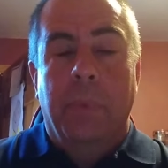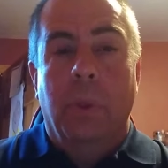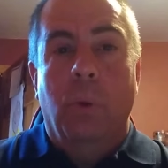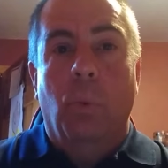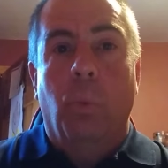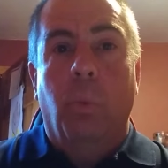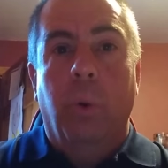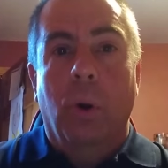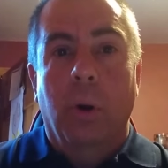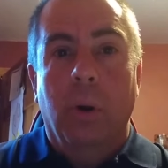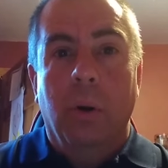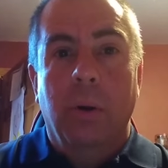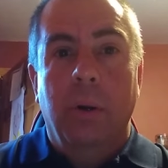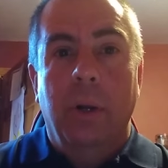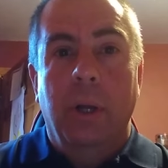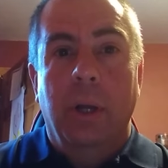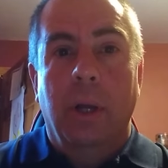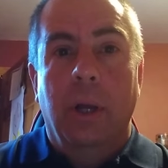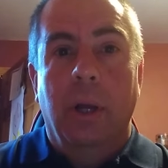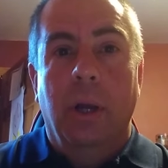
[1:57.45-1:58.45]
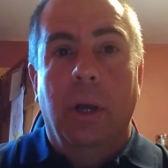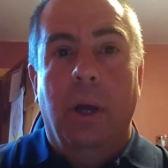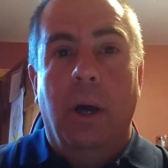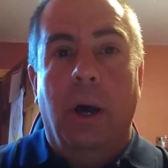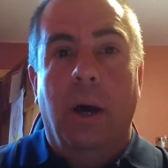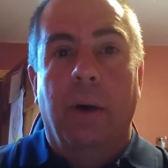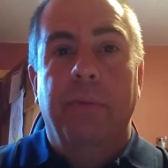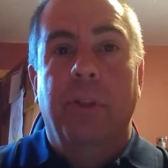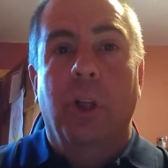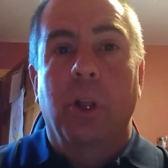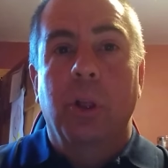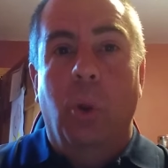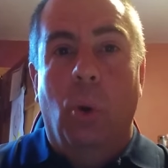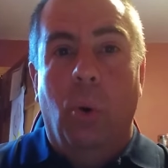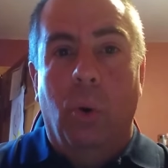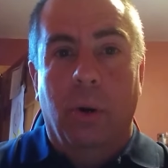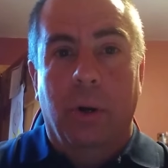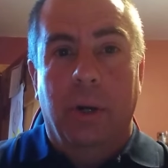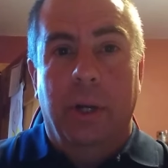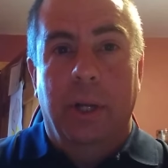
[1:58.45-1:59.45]
The word of the
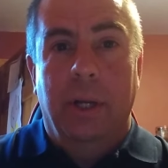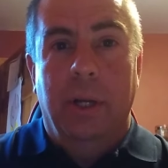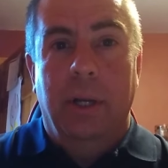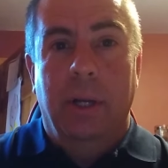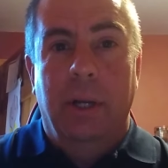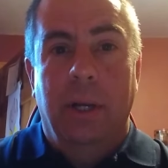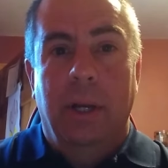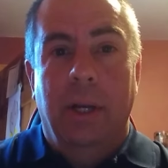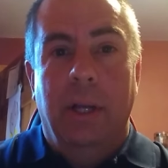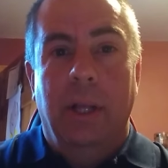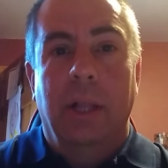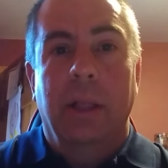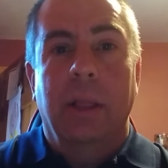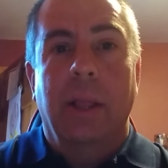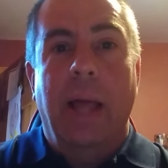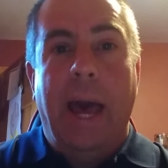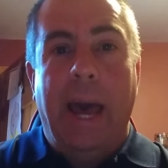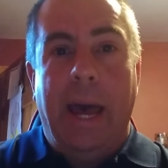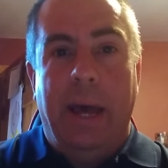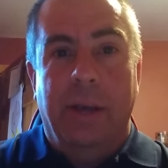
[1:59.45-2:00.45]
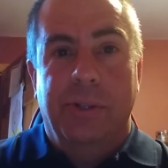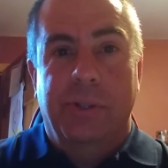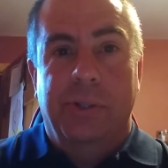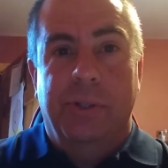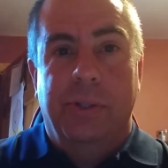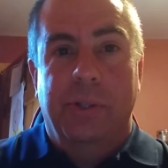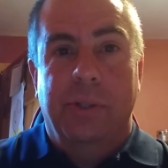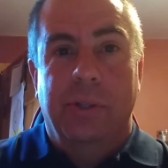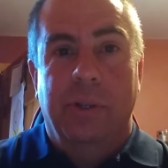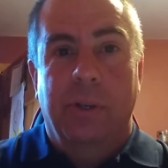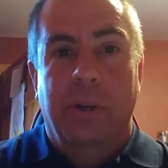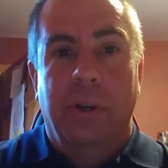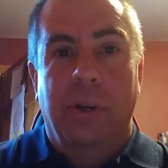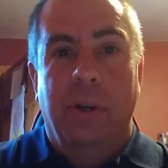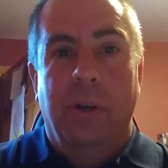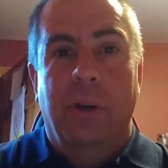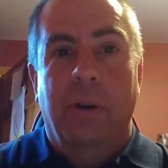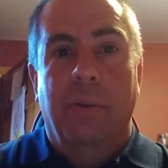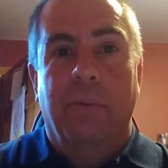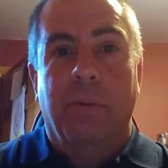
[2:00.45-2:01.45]
Lord lasts
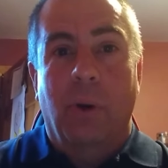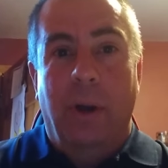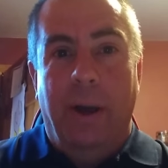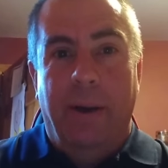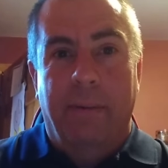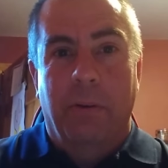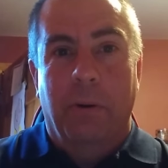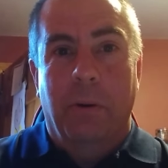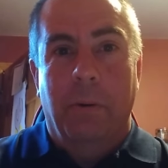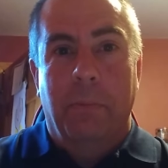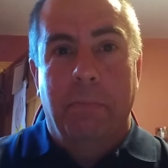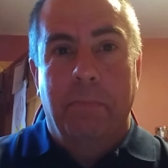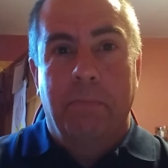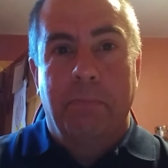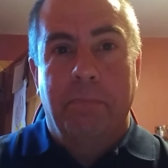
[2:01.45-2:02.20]
forever.